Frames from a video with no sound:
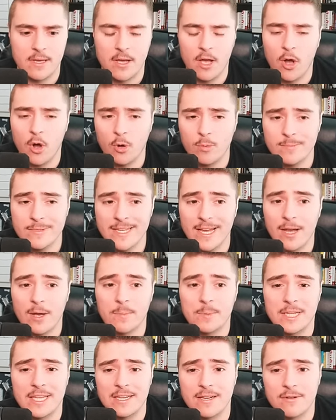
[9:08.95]

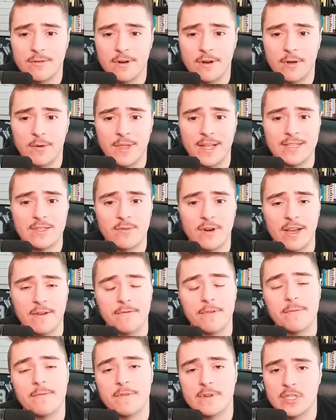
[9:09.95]
Hometown Hero. That's right,
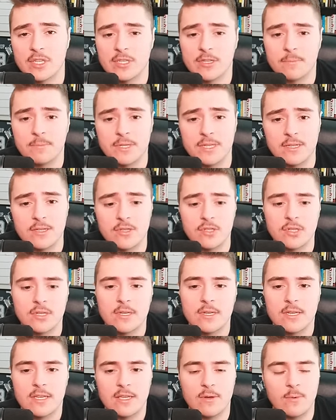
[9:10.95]
from Virginia Beach.
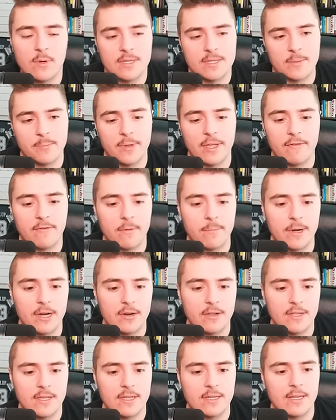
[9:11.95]
He wants to play for
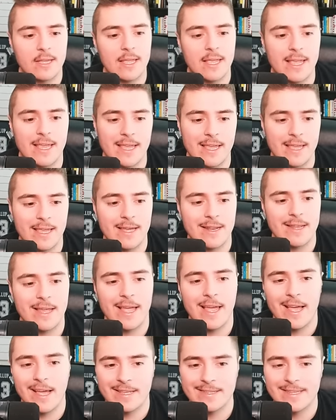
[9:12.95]
Maryland and
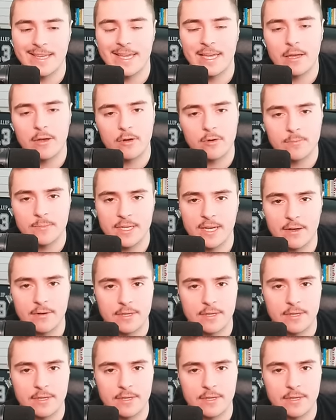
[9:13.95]
as a hometown